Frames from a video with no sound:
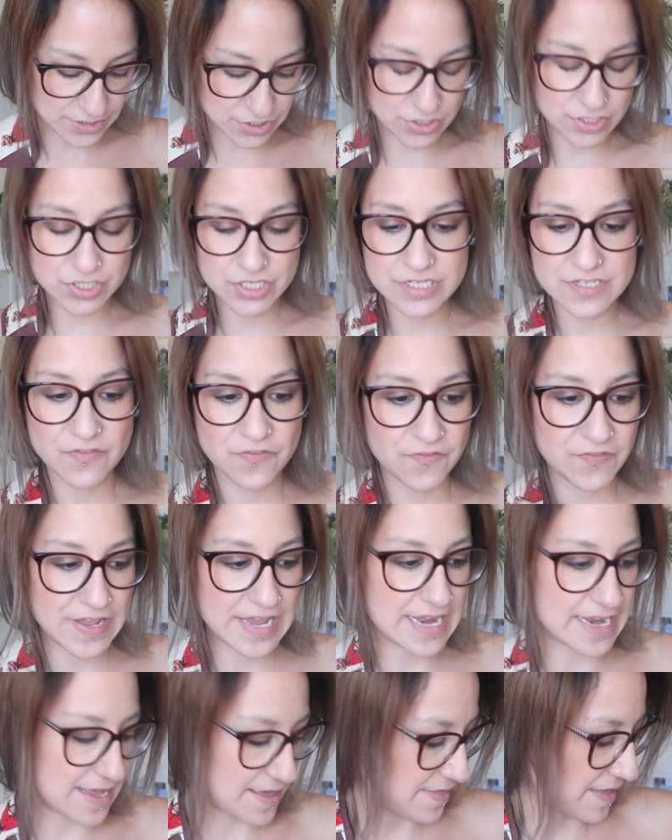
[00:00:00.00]
You could just
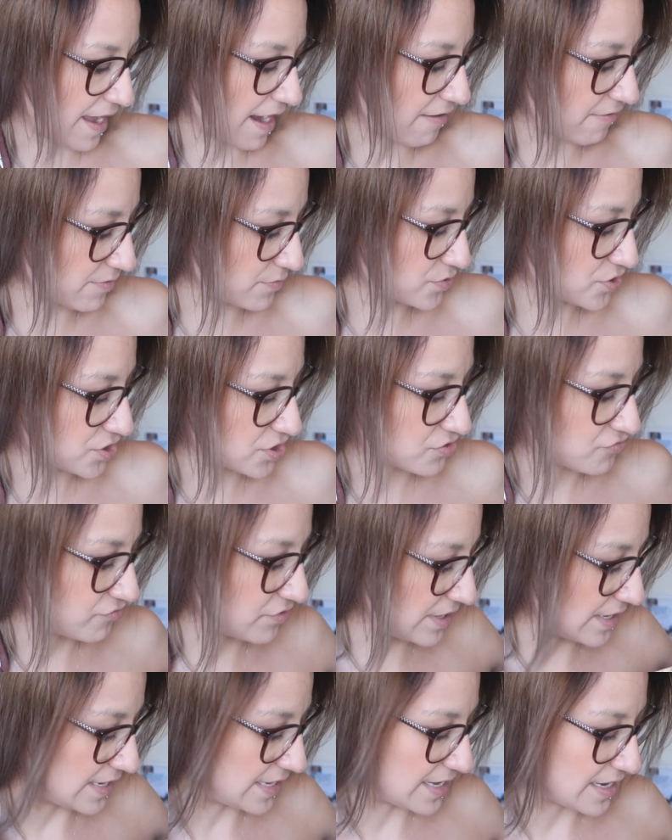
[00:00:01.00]
feel it there. It was just
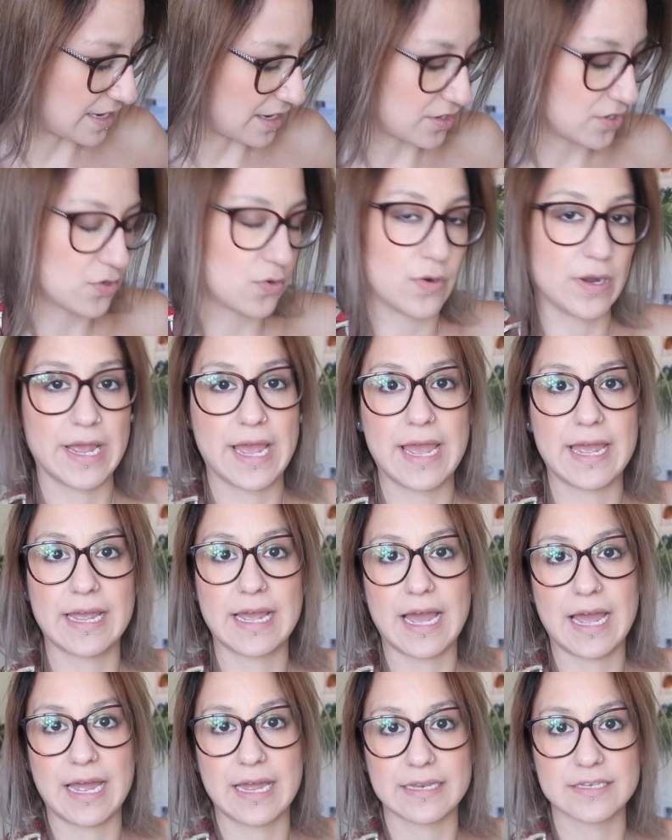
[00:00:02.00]
really annoying,
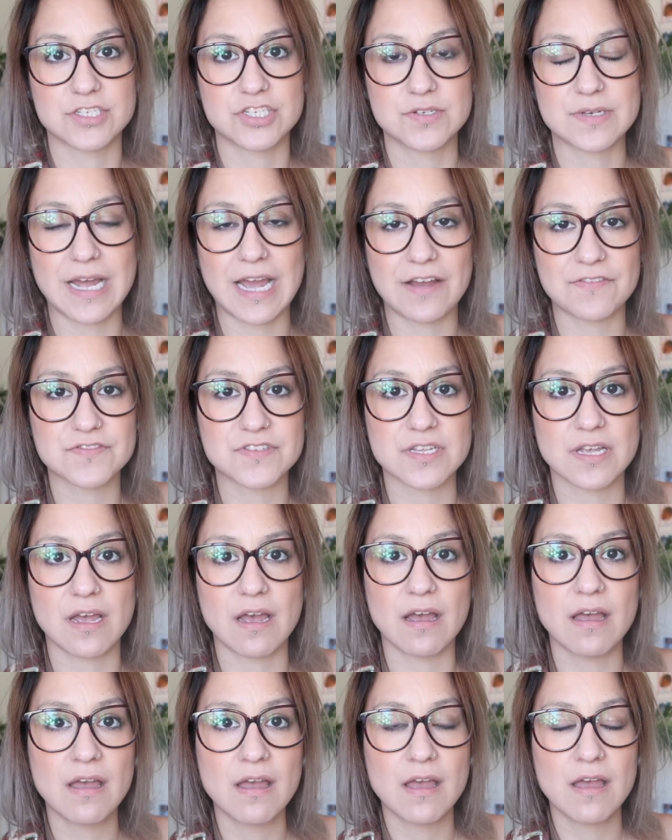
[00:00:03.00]
and you'd have
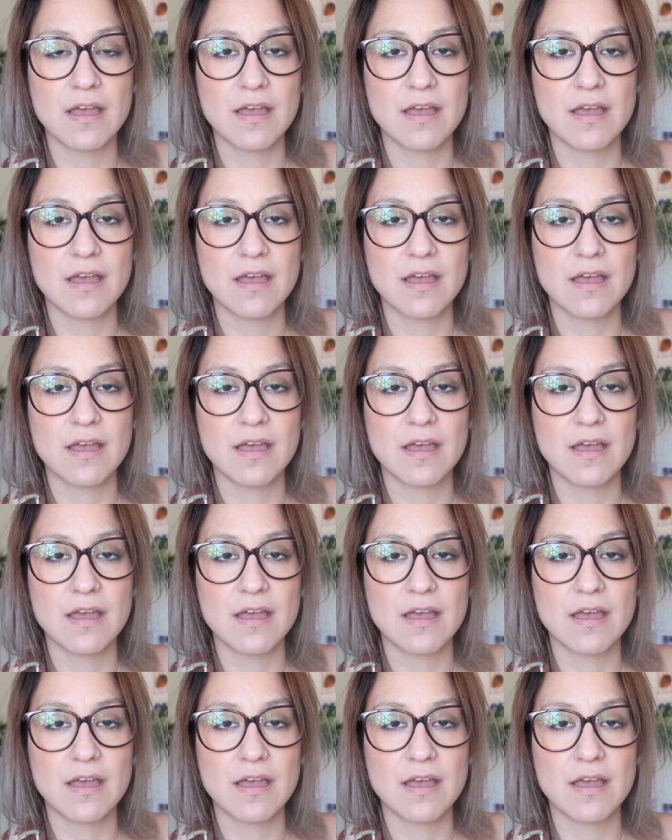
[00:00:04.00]
to